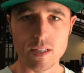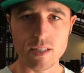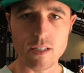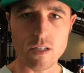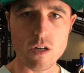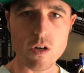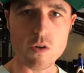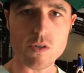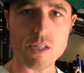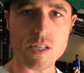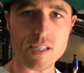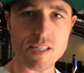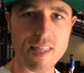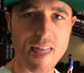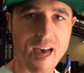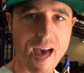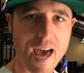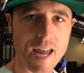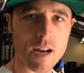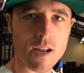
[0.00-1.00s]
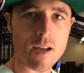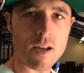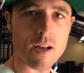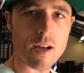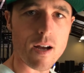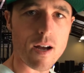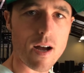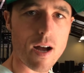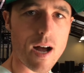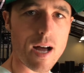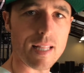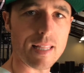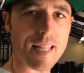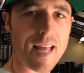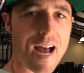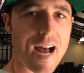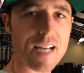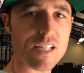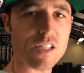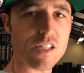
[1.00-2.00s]
lose is that
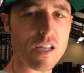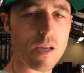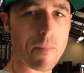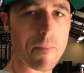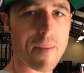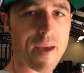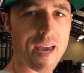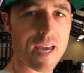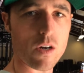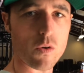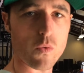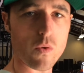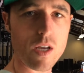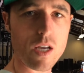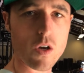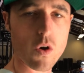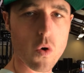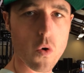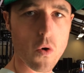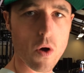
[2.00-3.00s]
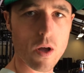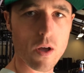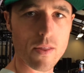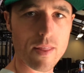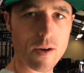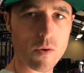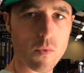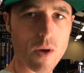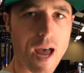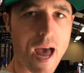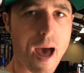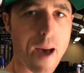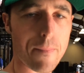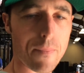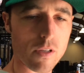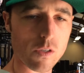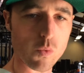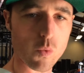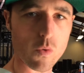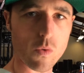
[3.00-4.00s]
elastic band recoil that
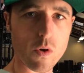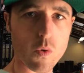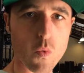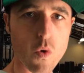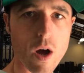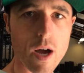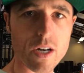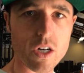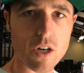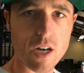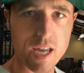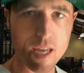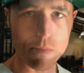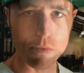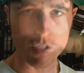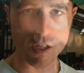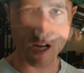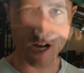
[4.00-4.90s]
happens when we wind our hips